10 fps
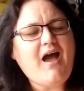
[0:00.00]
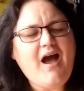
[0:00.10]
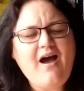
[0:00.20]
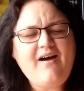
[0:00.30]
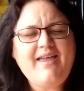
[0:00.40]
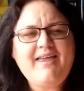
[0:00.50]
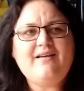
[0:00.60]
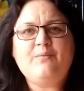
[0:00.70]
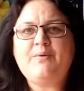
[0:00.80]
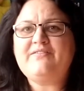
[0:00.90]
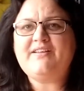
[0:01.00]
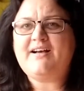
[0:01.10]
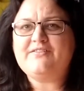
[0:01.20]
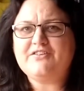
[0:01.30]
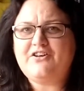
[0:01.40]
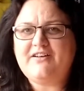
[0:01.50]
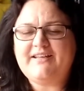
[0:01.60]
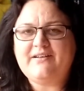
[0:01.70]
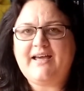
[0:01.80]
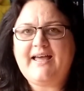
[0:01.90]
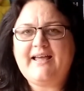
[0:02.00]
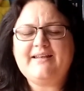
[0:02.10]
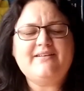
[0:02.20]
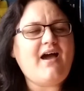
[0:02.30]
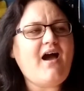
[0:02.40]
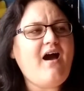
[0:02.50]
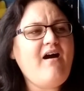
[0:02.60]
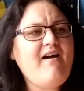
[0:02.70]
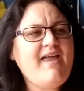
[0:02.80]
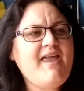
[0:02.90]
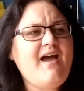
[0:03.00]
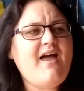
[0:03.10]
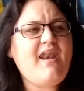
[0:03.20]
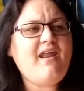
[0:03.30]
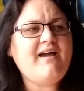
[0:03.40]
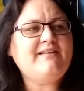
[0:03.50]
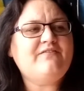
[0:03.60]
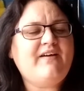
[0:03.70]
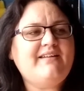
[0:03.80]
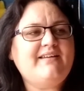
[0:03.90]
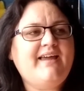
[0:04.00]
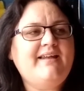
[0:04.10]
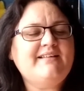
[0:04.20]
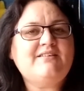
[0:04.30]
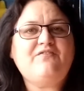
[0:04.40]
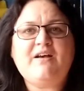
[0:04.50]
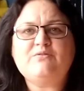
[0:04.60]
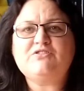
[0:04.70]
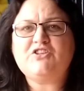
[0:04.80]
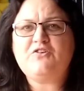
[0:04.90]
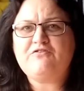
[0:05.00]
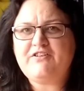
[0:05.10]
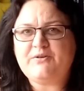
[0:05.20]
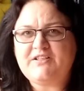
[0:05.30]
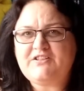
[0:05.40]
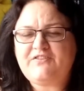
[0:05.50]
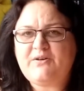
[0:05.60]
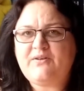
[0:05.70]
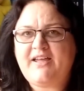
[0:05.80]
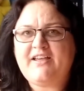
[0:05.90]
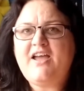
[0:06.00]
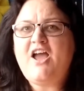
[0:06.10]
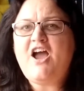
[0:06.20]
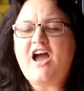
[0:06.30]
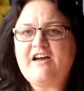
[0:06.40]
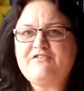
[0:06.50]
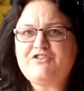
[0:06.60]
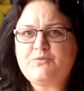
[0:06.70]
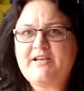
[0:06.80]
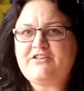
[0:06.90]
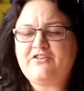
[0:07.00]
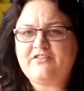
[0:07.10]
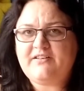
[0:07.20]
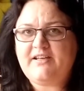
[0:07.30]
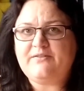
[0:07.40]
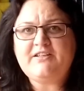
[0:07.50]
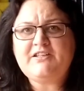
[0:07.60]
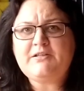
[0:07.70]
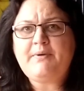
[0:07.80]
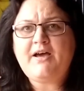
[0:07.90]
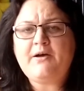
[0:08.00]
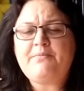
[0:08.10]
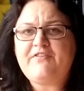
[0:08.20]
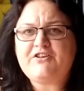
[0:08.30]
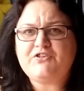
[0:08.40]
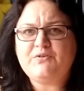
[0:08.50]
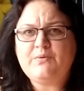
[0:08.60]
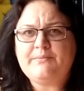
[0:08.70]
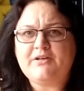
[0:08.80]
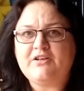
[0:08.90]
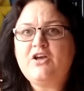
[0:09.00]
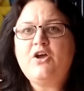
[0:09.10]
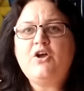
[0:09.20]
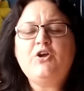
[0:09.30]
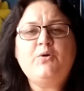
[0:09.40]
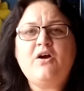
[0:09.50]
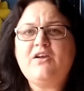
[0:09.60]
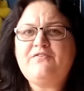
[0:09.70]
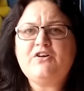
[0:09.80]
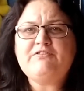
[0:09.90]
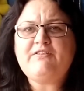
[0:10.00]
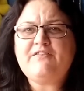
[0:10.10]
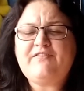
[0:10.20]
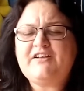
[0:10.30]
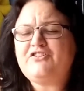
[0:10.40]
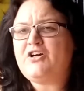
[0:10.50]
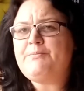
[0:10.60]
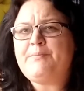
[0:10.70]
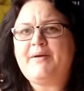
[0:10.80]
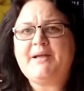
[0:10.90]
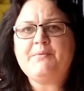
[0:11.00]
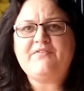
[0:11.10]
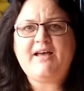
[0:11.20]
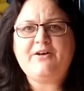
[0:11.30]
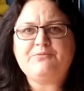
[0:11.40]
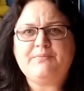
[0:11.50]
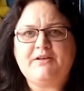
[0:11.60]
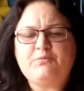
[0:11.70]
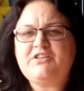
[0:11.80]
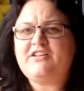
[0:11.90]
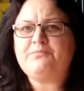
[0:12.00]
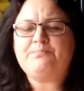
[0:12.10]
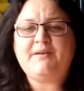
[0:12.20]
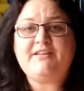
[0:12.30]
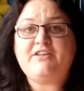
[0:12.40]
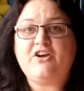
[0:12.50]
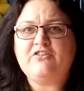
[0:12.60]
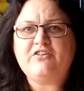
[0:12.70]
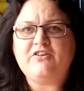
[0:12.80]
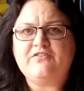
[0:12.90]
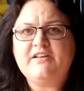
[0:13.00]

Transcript: I, with the cousin Colin, and I like the fact that okay, this felt so real. This felt like a real situation, not a nail. This is about a professional woman who can't afford a rent flat. She's got to move back in with her housemate, which she does basically on and off.